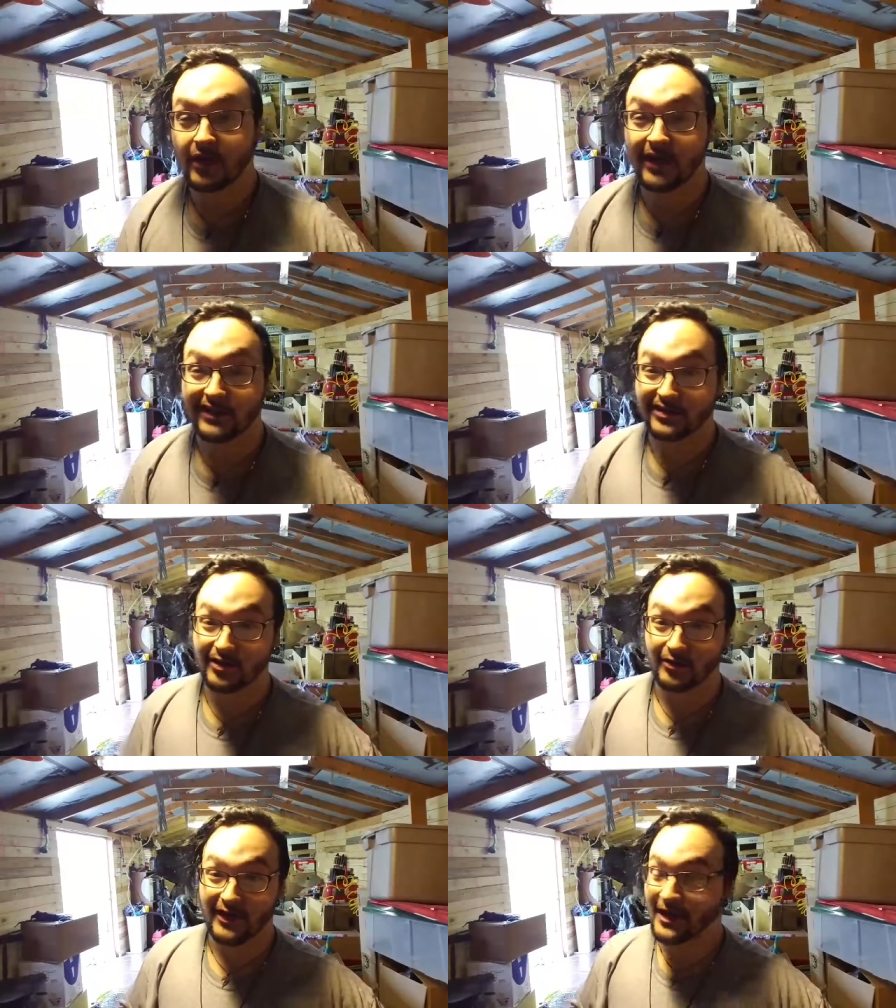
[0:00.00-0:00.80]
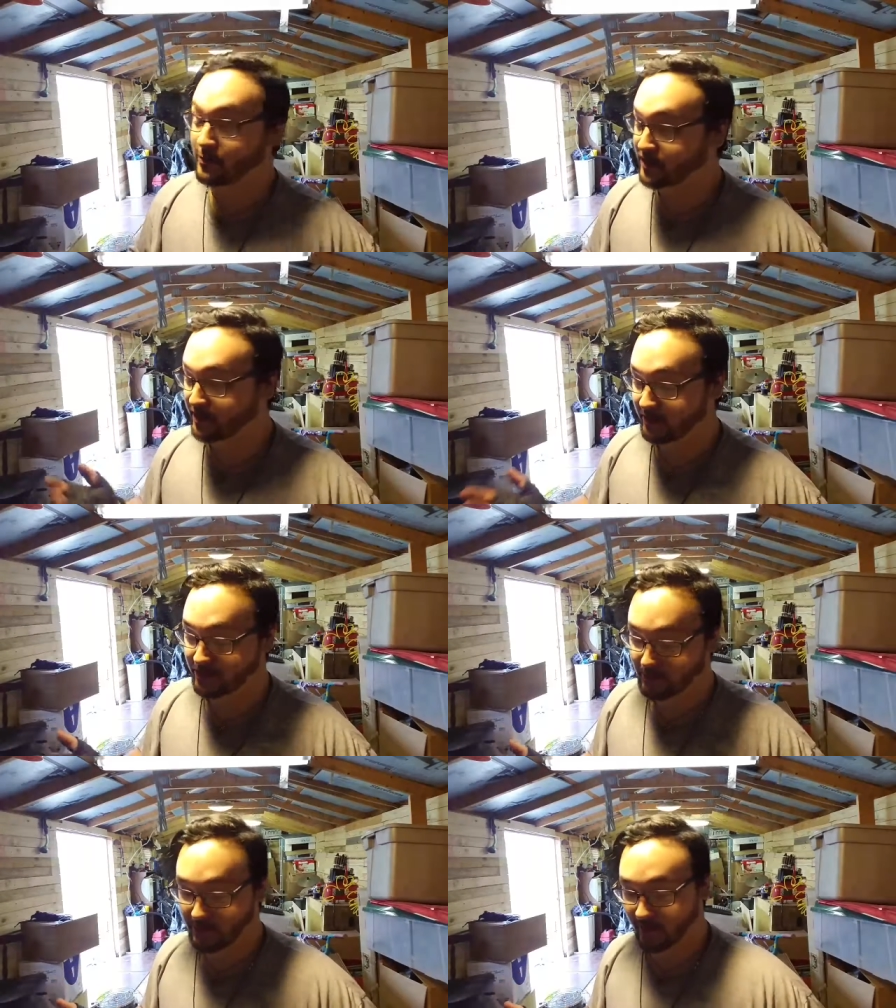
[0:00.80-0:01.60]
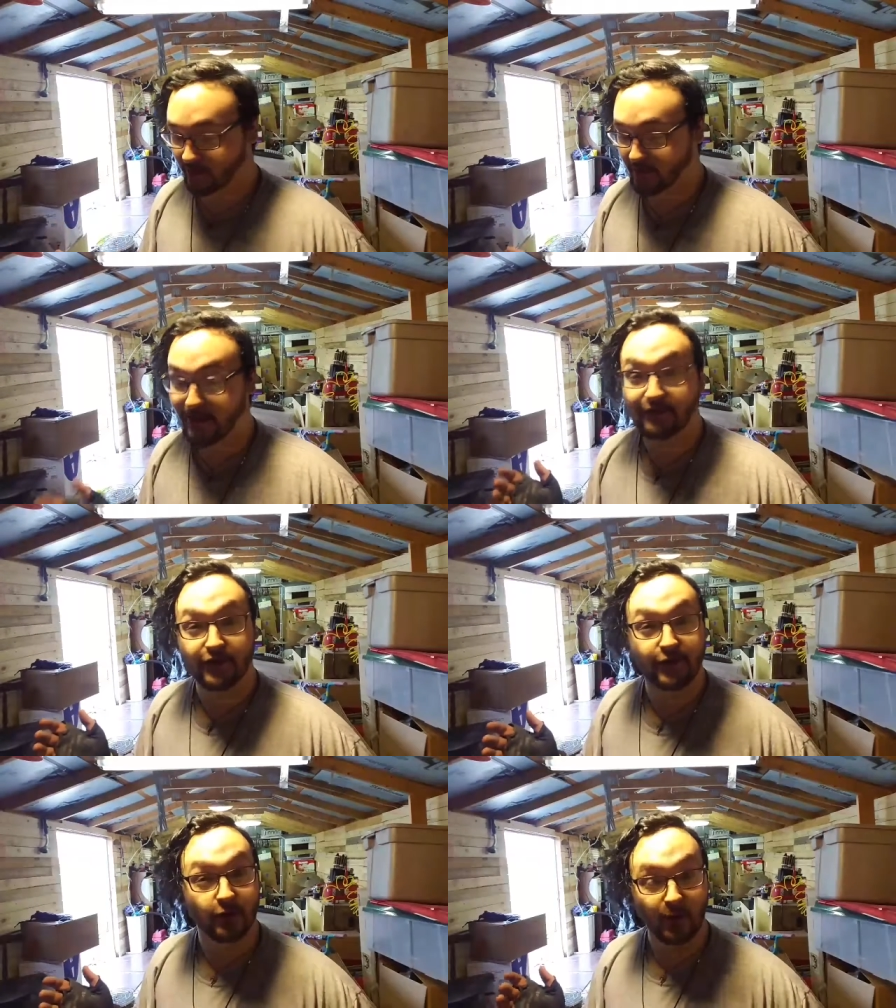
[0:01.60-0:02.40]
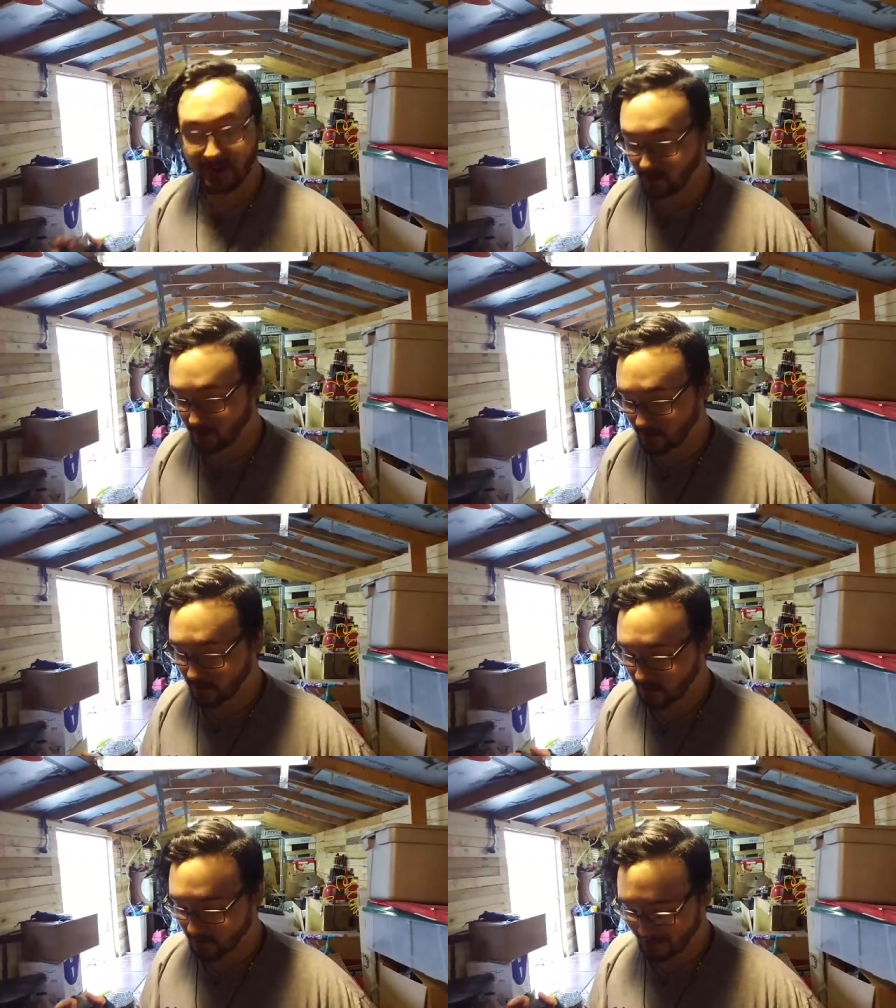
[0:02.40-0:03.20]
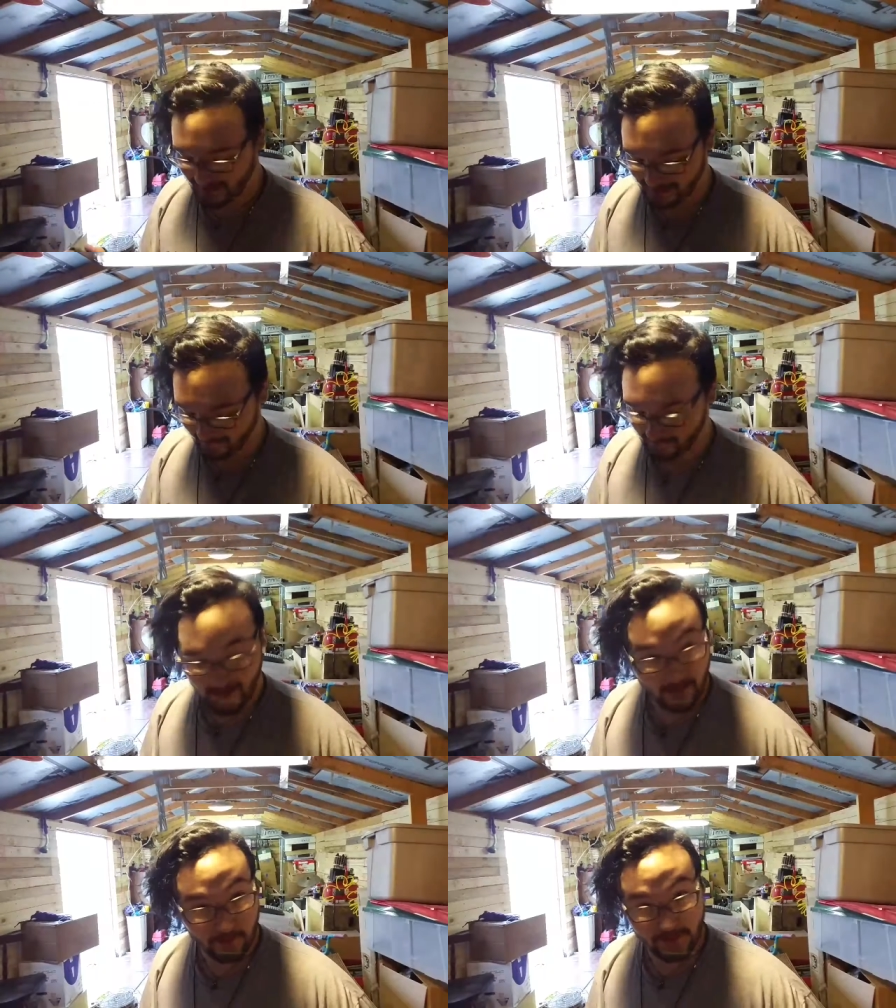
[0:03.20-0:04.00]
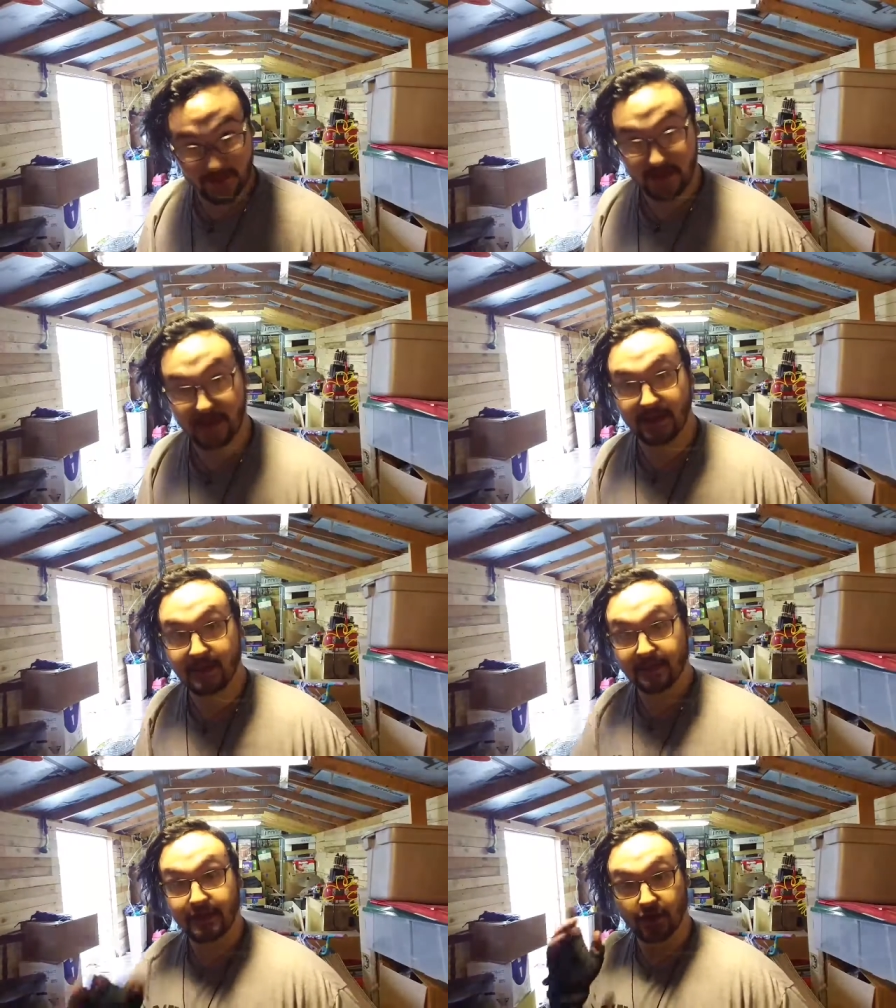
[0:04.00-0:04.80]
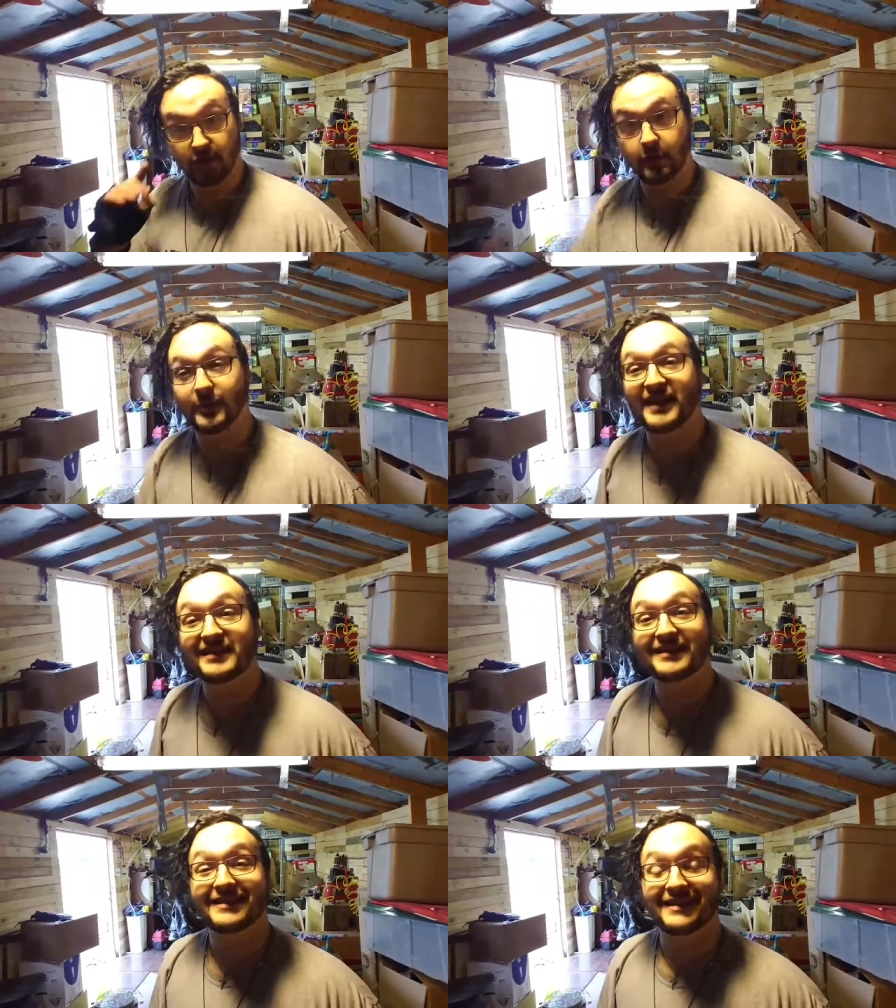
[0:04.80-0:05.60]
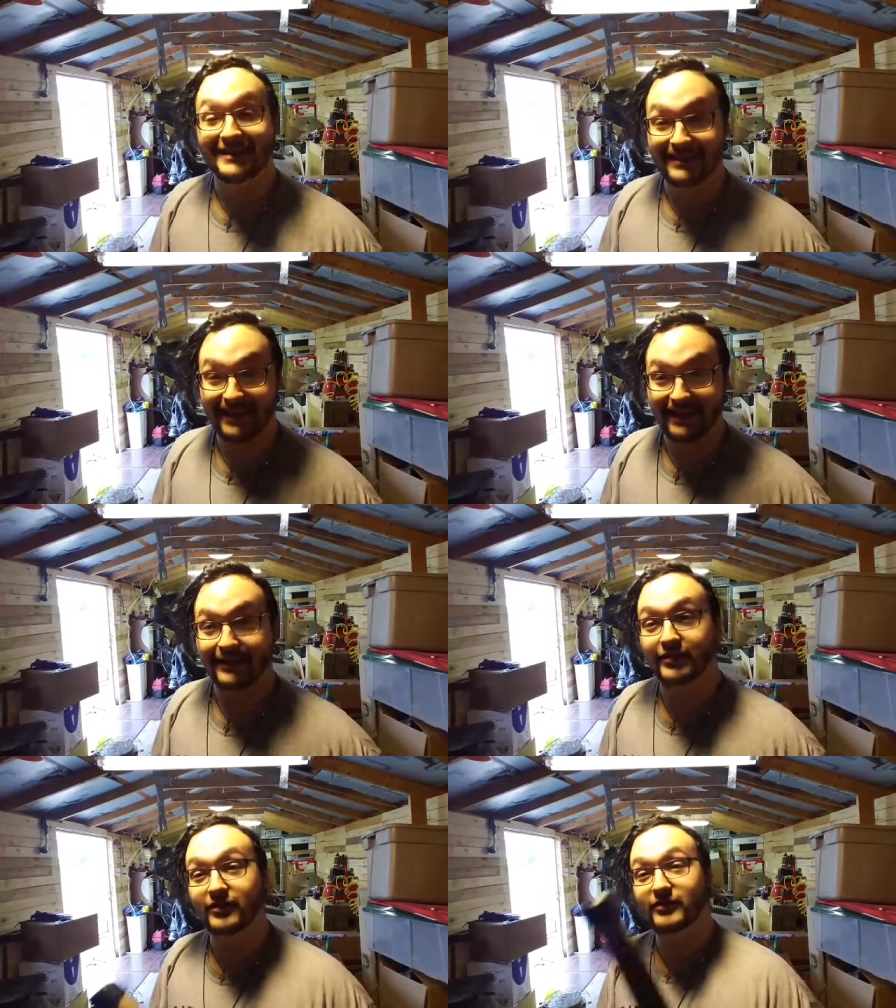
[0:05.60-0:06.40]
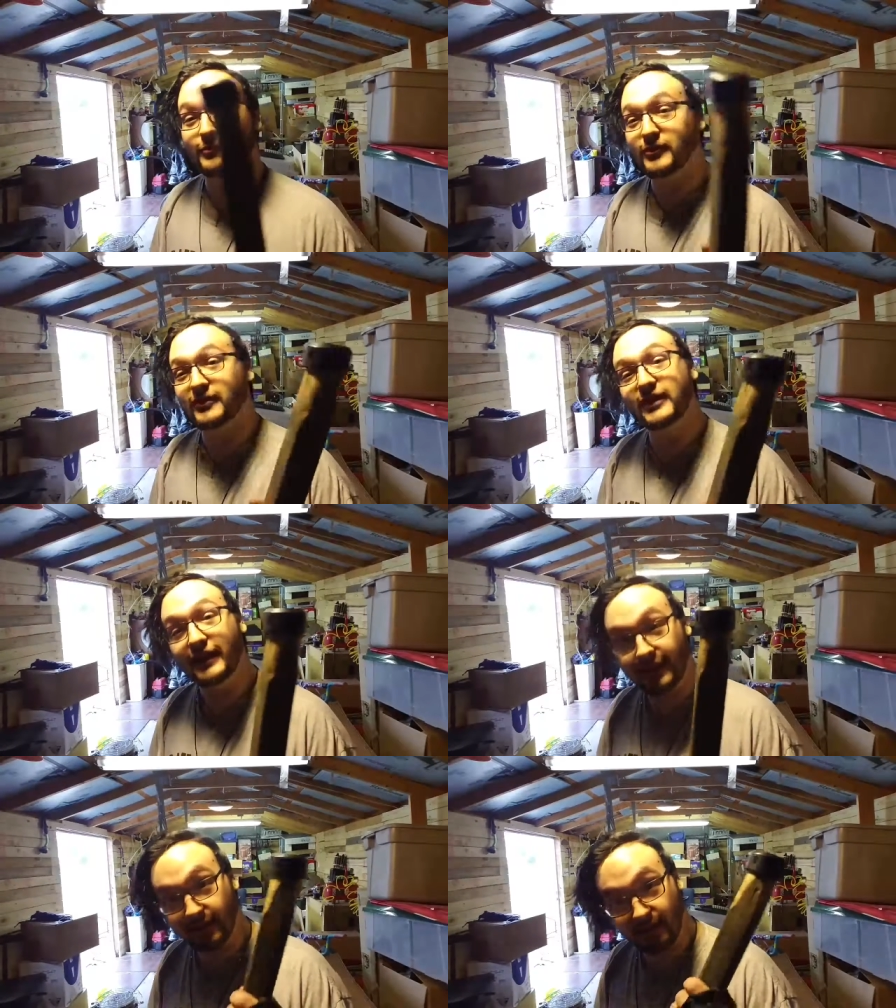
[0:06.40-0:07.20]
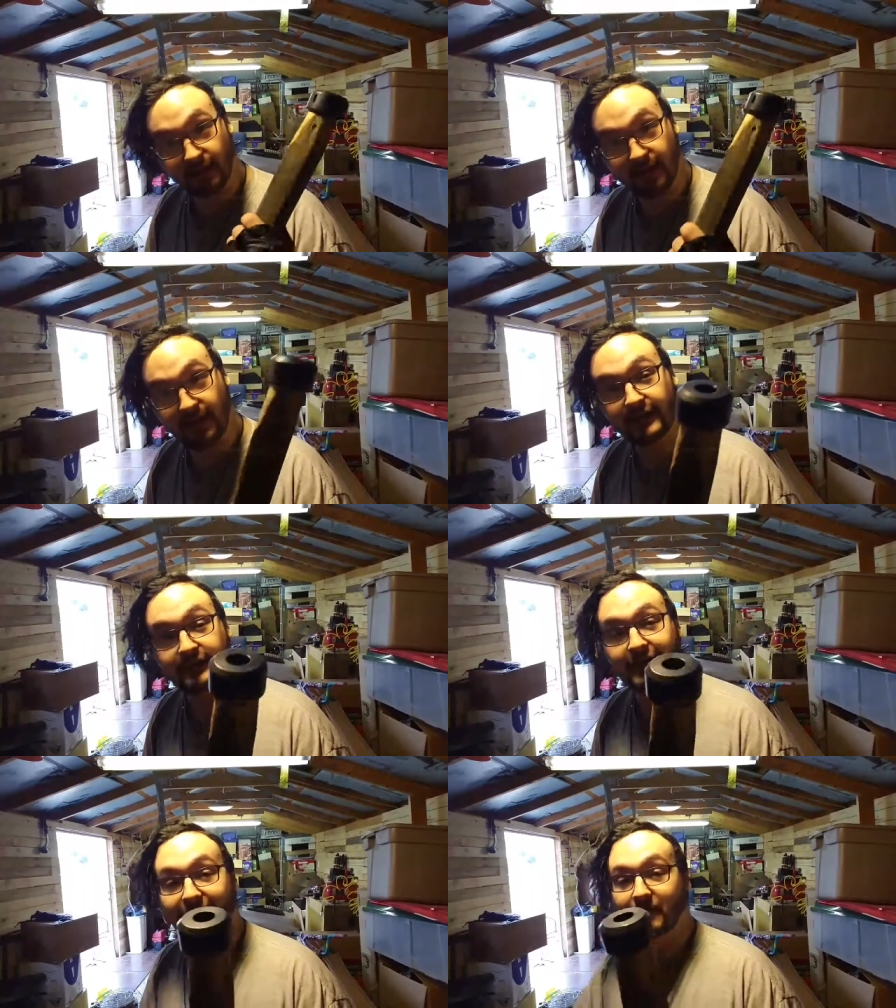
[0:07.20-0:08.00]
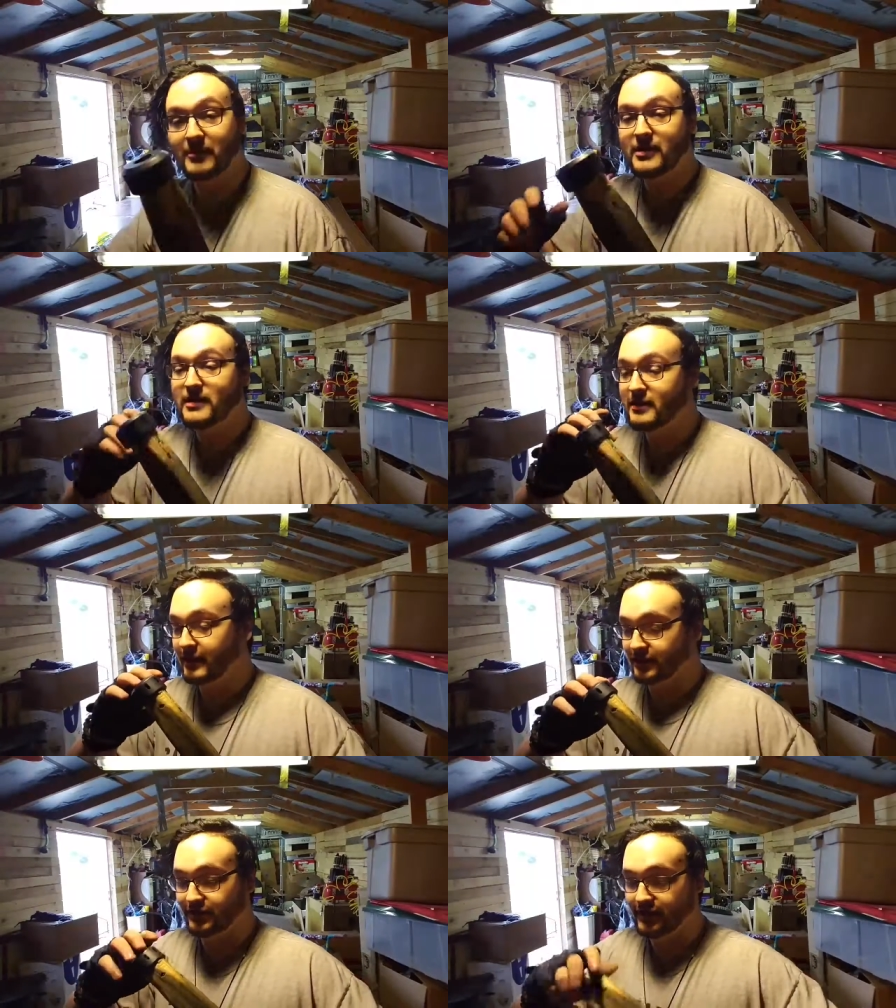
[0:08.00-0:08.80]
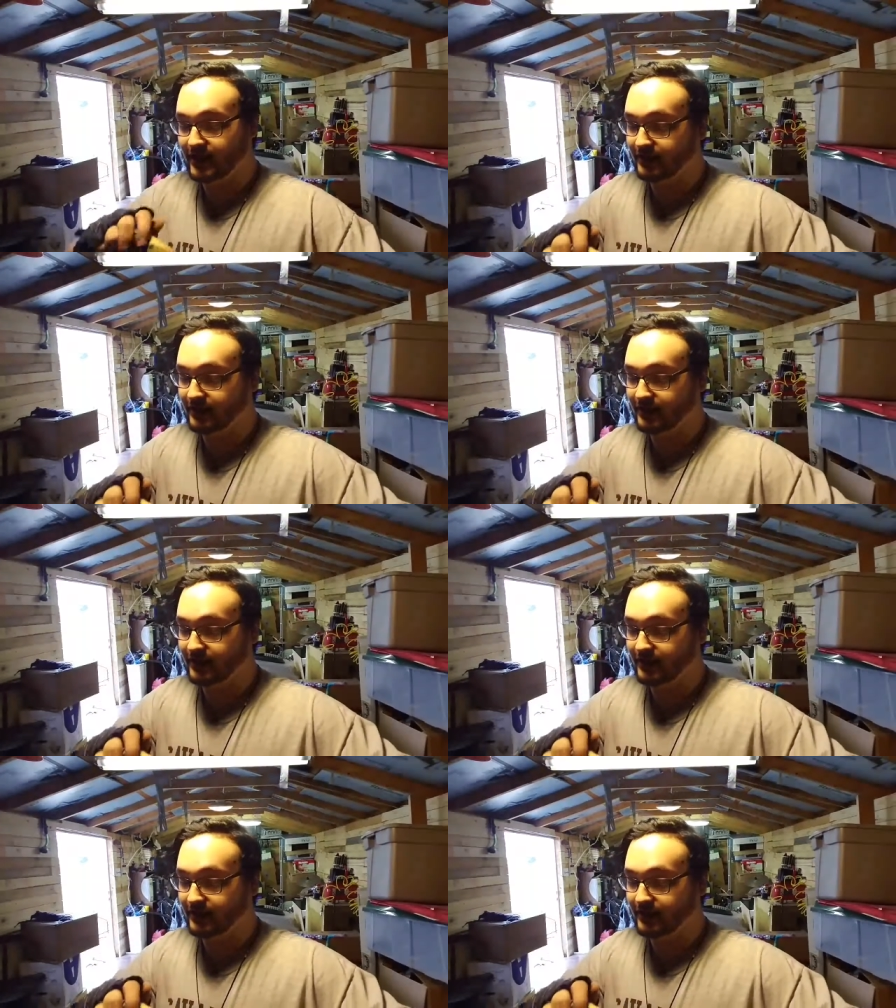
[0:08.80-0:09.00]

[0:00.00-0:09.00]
Okay, so now what you're going to want to do after you whittle and file this thing until you're basically dead, you're going to want to take your end cap and just